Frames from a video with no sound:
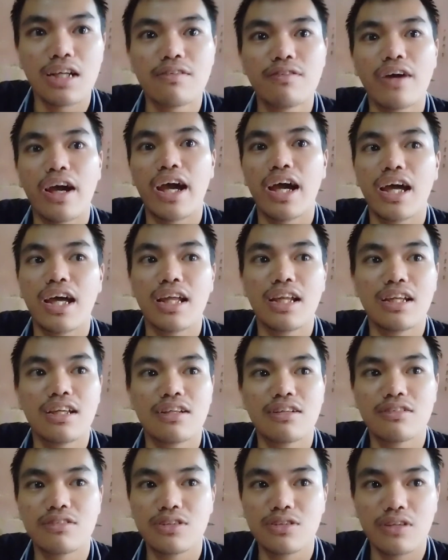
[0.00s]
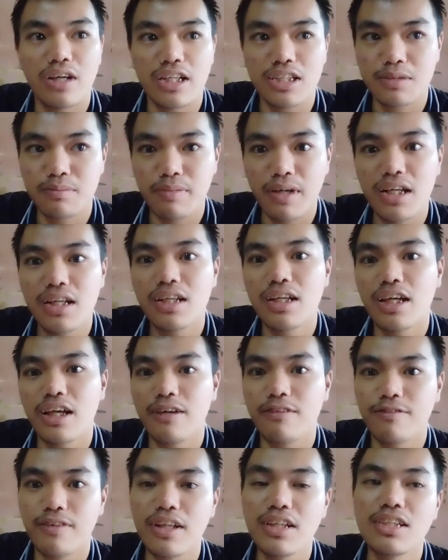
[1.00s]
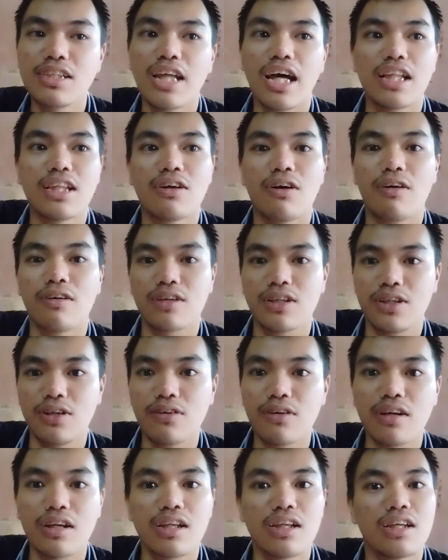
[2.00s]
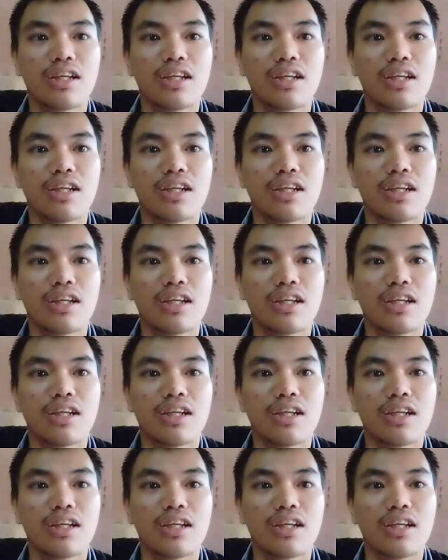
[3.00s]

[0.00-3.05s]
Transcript: and to explain event that occurred